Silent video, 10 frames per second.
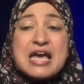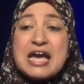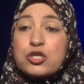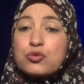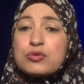
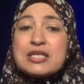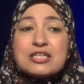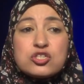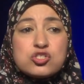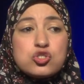and create
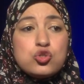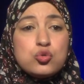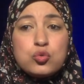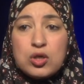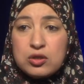this new
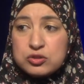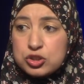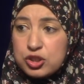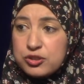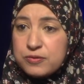
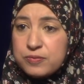culture.